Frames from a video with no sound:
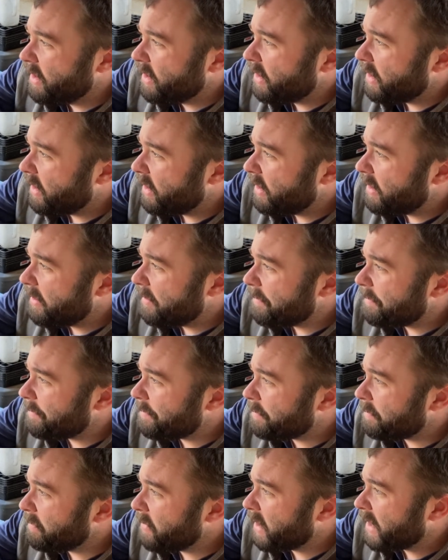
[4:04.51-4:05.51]
but
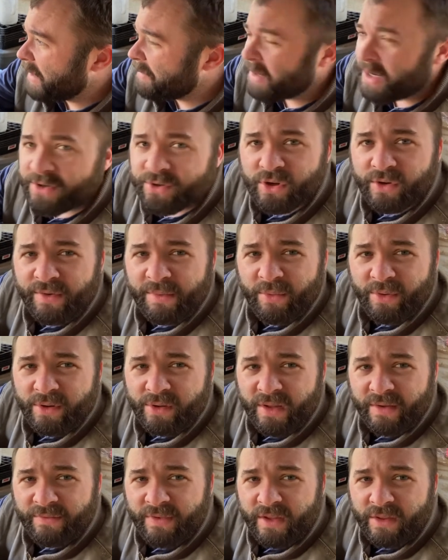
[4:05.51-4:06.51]
I'm not sure if I wanna do
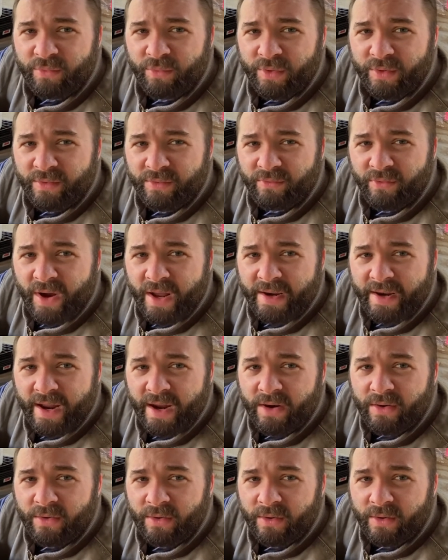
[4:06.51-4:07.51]
that fifth one right
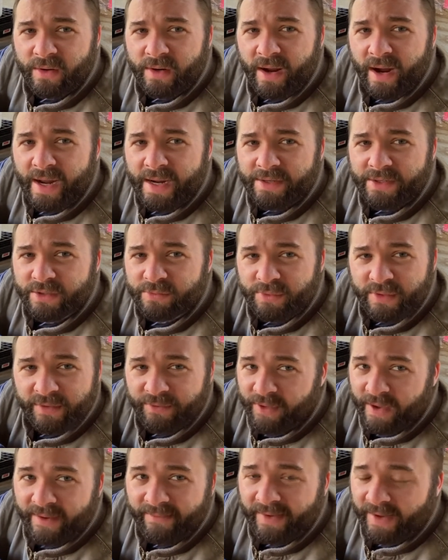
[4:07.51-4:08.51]
now or not, just with
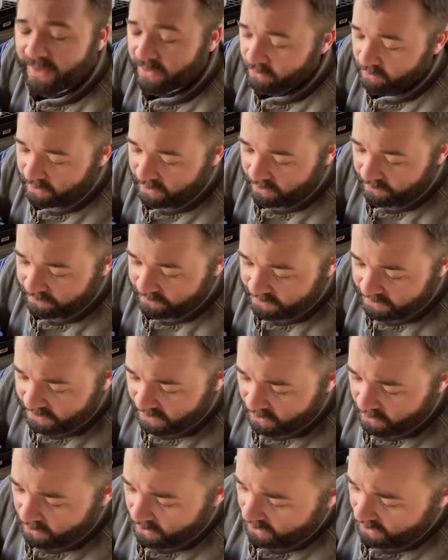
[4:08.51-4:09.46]
everything I've got going on. So,